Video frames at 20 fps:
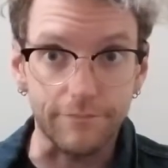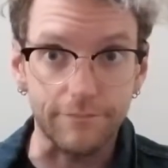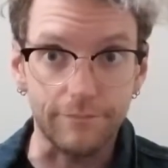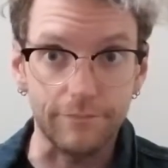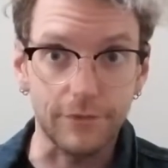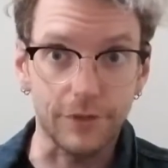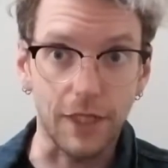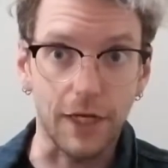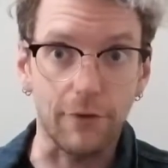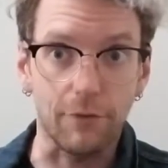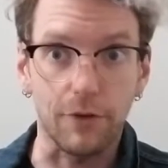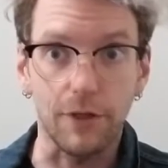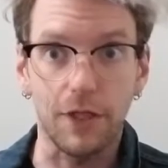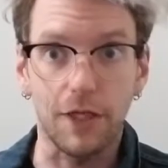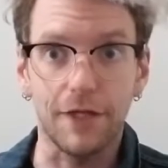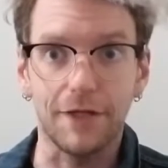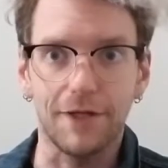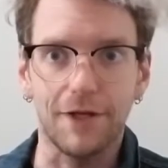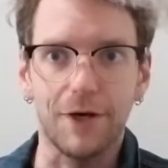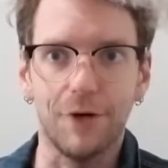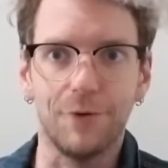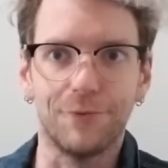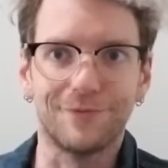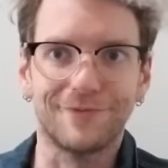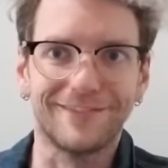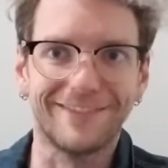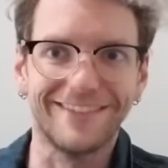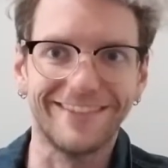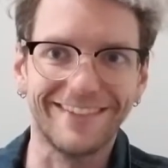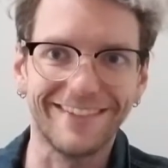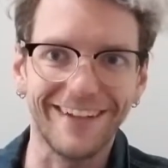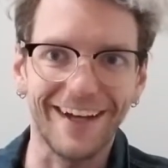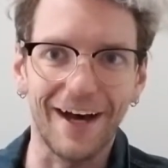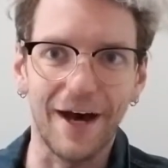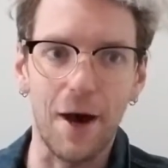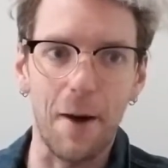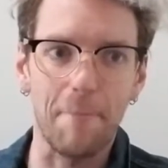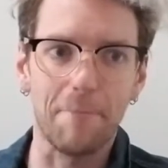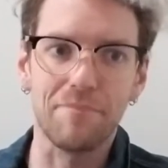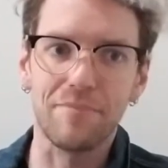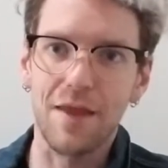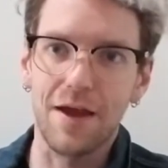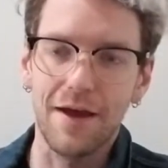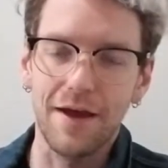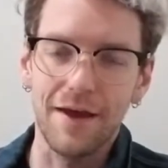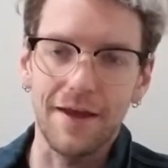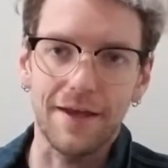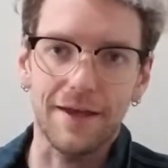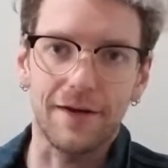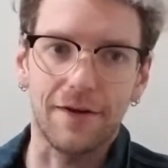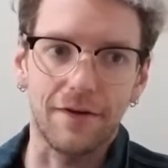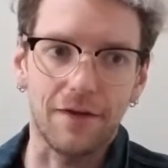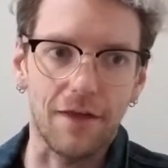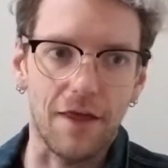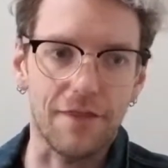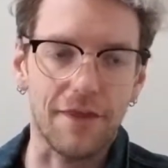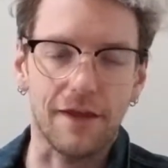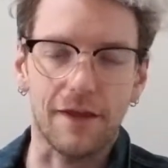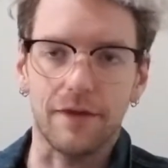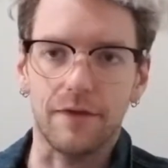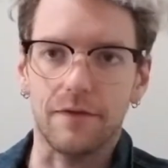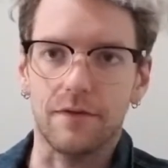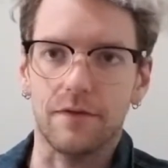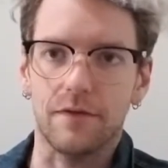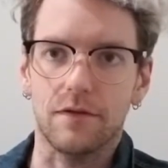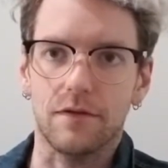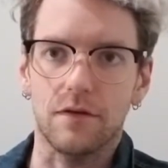general unknown. I think